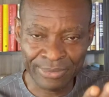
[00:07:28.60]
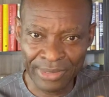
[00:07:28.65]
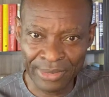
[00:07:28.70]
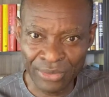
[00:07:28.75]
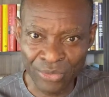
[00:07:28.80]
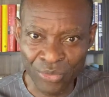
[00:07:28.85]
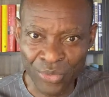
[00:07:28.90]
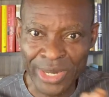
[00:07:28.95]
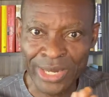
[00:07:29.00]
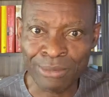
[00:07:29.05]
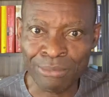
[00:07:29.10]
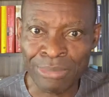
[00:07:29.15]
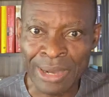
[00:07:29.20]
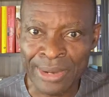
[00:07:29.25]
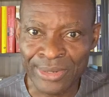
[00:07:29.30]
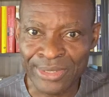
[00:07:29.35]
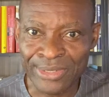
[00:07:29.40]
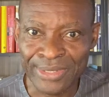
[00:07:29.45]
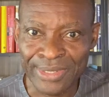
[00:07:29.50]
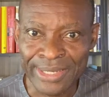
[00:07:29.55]
read
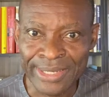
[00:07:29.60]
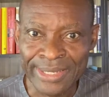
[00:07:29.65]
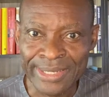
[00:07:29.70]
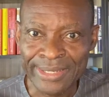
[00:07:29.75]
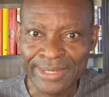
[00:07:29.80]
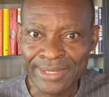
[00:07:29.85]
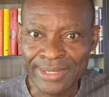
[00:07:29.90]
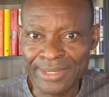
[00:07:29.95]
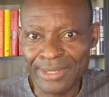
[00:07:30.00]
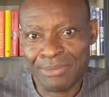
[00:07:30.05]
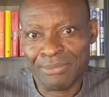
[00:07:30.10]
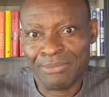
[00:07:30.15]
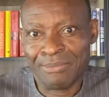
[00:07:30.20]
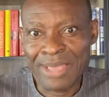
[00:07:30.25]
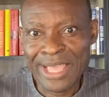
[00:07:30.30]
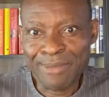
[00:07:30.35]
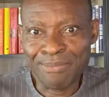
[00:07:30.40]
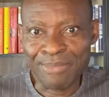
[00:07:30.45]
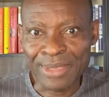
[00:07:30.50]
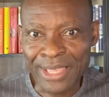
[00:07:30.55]
about?
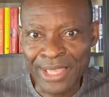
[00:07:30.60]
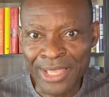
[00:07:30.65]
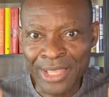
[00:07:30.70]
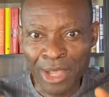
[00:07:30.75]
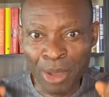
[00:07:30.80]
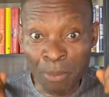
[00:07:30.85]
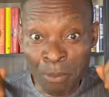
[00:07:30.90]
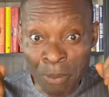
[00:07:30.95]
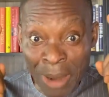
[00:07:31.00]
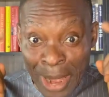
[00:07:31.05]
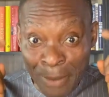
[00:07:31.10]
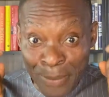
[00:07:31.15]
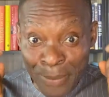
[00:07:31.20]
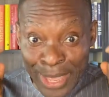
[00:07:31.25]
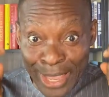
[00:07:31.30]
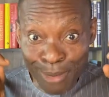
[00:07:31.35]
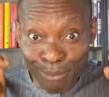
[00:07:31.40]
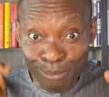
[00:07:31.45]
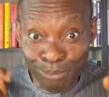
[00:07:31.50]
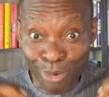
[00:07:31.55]
Maybe
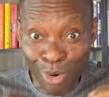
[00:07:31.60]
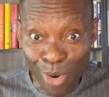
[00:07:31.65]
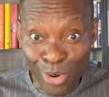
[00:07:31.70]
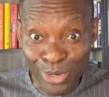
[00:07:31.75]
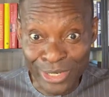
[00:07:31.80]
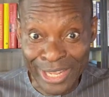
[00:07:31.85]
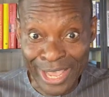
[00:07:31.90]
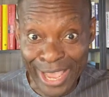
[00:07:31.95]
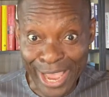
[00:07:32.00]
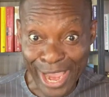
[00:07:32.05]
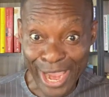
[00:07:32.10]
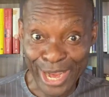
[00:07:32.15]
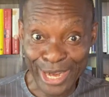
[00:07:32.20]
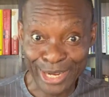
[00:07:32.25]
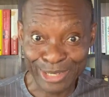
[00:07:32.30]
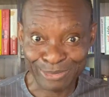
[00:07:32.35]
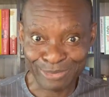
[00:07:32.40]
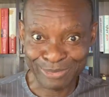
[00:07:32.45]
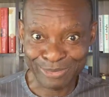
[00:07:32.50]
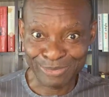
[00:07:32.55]
barbing bald hair,
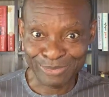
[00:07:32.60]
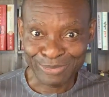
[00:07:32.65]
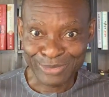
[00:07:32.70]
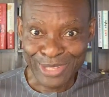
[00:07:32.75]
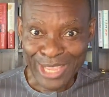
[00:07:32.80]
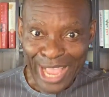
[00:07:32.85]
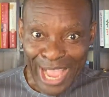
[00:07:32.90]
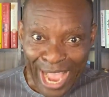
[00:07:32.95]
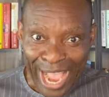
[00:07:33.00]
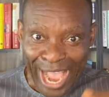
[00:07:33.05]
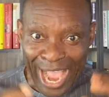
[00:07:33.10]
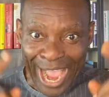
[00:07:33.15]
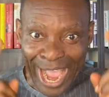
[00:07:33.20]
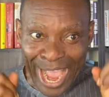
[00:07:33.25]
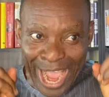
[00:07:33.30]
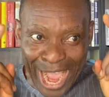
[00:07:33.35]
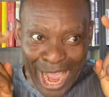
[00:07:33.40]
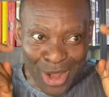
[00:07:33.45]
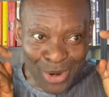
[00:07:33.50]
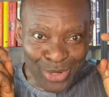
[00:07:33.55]

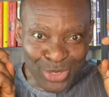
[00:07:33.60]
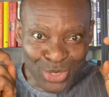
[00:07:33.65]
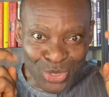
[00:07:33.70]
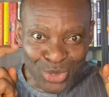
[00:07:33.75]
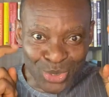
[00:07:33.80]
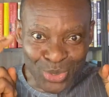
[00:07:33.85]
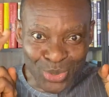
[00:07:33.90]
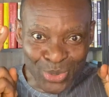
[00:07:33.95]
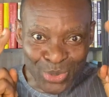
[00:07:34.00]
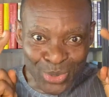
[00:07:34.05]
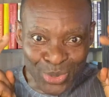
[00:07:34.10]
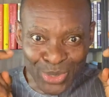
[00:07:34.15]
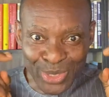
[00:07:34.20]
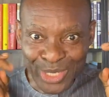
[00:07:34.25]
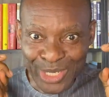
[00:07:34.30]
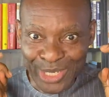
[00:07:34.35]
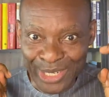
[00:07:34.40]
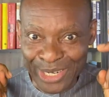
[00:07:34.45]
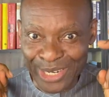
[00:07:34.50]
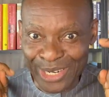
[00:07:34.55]
how to
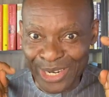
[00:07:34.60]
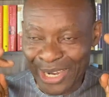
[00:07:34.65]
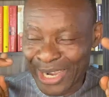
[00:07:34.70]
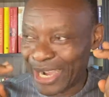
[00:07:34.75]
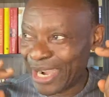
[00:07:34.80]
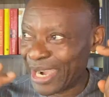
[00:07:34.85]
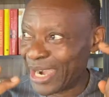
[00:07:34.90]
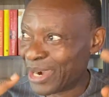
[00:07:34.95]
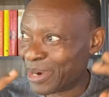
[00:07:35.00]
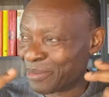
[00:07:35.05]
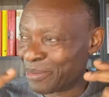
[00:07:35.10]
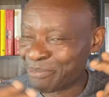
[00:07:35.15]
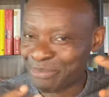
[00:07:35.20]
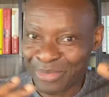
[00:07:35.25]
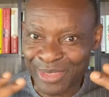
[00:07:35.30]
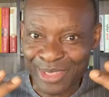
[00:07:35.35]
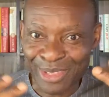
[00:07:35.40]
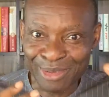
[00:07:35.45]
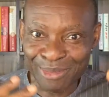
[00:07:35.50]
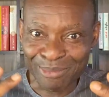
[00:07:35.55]

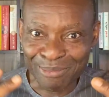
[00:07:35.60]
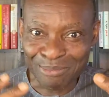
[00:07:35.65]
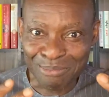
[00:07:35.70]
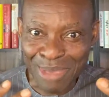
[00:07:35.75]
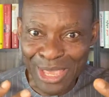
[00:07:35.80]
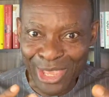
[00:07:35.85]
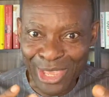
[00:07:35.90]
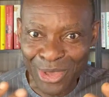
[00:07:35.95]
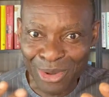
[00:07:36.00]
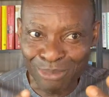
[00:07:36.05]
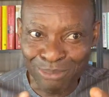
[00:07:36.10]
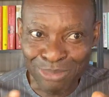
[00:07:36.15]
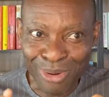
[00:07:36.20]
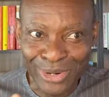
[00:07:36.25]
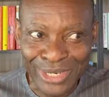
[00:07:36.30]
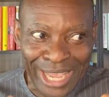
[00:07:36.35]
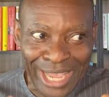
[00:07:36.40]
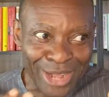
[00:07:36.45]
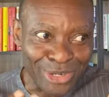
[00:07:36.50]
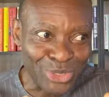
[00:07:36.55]
make your
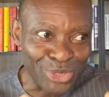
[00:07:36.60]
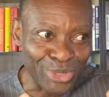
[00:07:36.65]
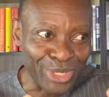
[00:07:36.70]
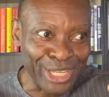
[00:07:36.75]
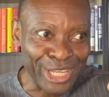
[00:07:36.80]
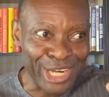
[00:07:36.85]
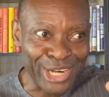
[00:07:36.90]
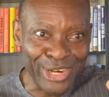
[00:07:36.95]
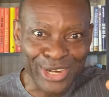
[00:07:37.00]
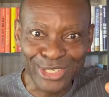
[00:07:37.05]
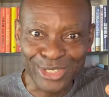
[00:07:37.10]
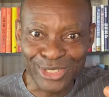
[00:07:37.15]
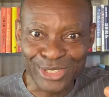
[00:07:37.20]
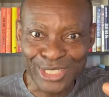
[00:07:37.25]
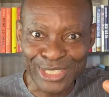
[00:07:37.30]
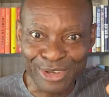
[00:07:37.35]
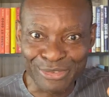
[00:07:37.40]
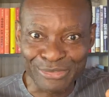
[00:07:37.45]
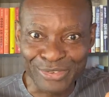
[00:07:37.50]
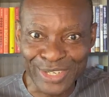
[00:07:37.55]
bald, how to increase your
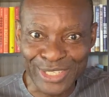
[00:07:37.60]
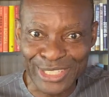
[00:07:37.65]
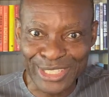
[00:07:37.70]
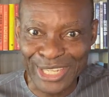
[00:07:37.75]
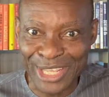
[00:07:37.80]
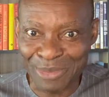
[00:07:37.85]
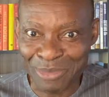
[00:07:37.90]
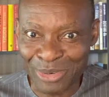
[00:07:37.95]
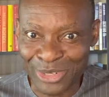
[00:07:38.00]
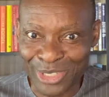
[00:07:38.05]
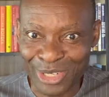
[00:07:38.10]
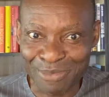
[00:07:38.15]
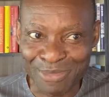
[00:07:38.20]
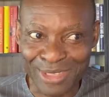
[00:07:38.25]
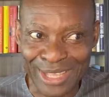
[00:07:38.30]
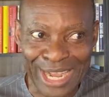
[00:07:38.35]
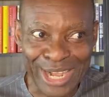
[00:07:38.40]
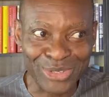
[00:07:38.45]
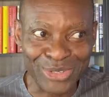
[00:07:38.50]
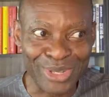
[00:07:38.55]
self-esteem or
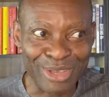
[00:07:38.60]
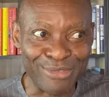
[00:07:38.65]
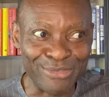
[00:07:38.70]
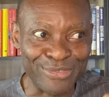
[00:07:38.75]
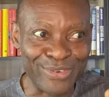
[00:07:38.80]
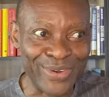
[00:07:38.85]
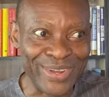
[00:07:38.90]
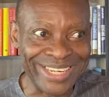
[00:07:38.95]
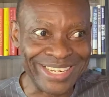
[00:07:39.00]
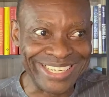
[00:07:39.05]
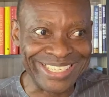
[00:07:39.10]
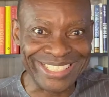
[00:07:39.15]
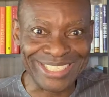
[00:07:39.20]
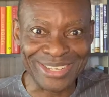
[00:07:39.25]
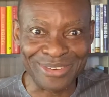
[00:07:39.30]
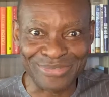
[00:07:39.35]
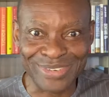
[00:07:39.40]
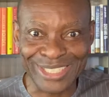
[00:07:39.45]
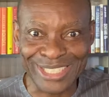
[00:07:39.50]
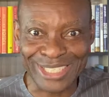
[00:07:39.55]
something, how to avoid
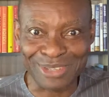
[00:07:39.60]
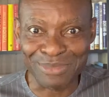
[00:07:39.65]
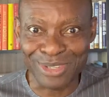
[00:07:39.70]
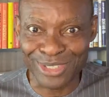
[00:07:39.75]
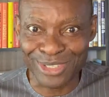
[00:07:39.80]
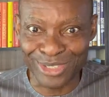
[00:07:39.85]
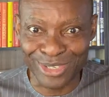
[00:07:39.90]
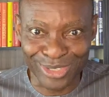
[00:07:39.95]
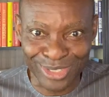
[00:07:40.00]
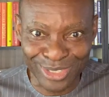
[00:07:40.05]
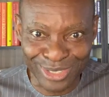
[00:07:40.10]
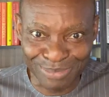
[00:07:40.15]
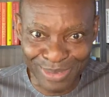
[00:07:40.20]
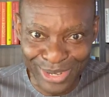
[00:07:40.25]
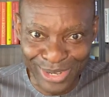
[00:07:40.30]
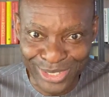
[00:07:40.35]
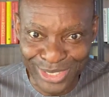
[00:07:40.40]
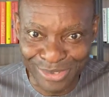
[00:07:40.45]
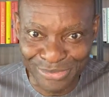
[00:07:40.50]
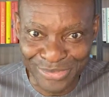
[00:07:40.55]
self-esteem misuse
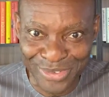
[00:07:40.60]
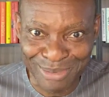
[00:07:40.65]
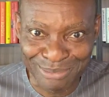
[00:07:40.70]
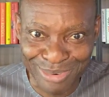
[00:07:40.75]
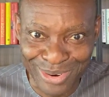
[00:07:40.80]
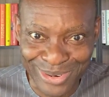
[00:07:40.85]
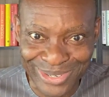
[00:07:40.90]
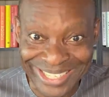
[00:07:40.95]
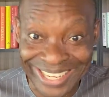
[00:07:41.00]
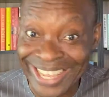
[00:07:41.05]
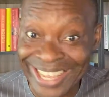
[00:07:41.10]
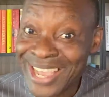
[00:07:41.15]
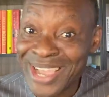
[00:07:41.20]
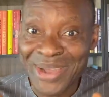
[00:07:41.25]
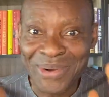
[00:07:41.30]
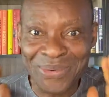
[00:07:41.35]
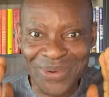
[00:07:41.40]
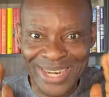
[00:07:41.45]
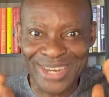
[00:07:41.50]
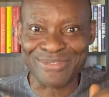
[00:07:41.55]
because of your bald hair,
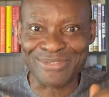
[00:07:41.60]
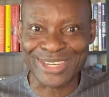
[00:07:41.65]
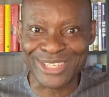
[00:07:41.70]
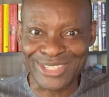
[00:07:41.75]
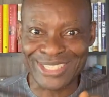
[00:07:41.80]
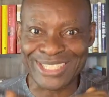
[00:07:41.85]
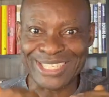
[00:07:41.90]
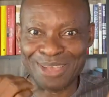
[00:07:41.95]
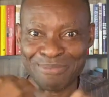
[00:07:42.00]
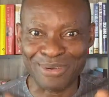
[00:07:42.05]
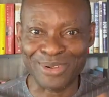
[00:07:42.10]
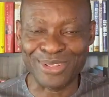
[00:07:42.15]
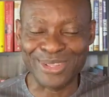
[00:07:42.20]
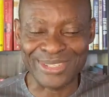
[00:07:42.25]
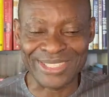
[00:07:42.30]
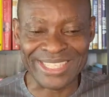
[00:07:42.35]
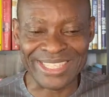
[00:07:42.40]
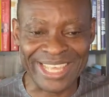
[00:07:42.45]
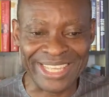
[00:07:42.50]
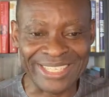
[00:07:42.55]
whatever. Just type all
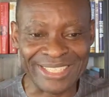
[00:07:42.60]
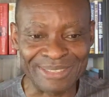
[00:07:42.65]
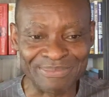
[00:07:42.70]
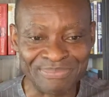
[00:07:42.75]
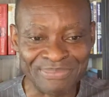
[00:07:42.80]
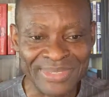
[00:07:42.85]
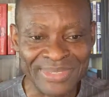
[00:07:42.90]
those things,